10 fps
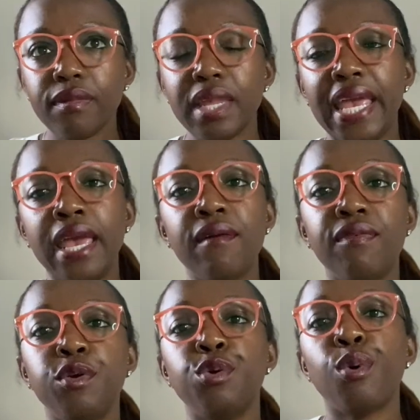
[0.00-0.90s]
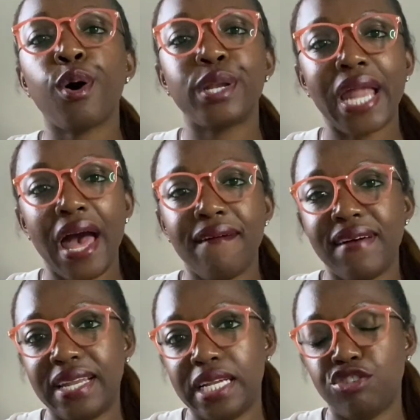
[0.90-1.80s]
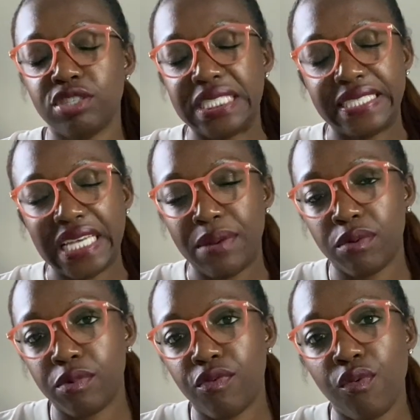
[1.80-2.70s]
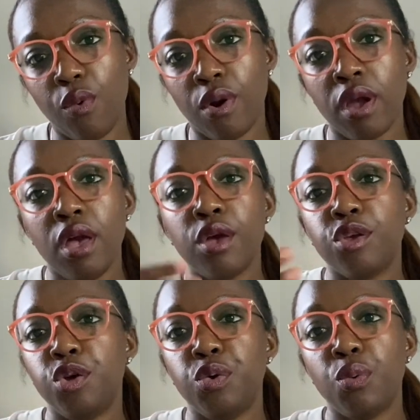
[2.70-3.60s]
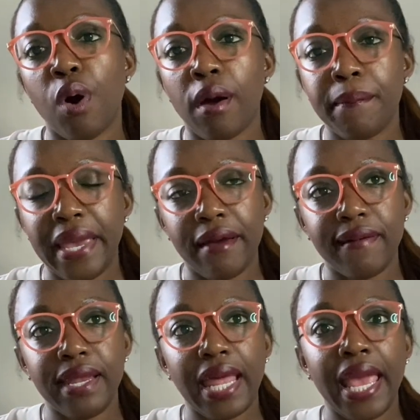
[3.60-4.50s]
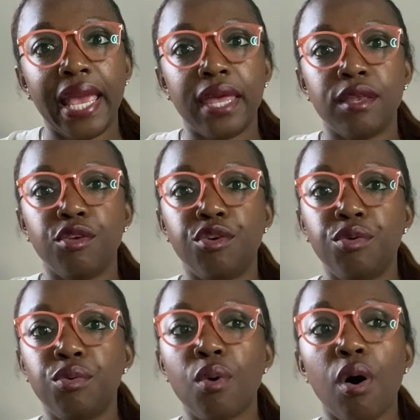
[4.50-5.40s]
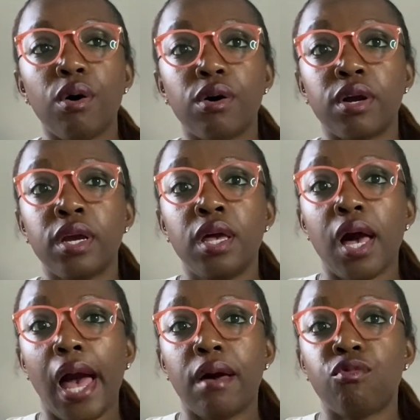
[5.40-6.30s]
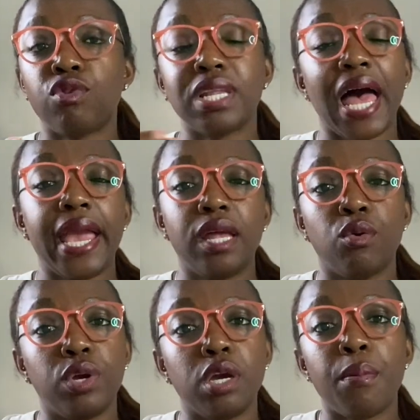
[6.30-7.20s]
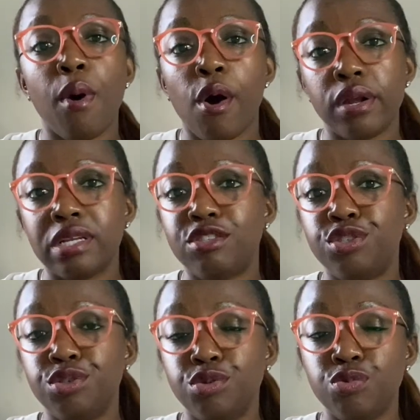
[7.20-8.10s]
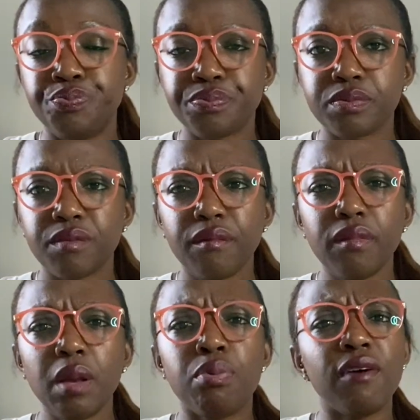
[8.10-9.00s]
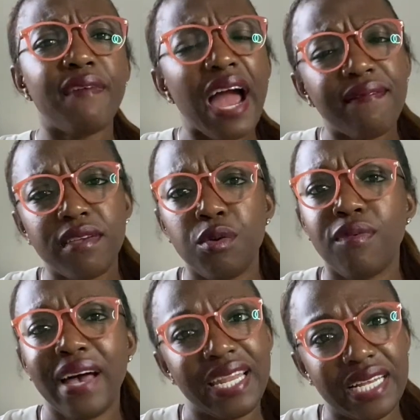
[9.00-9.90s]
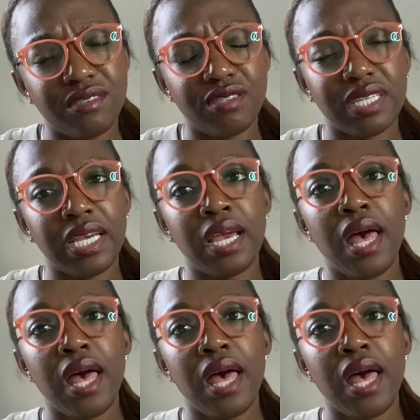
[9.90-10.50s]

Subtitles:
If you are not financially stable before you are married and you are relying on your partner to provide for you financially,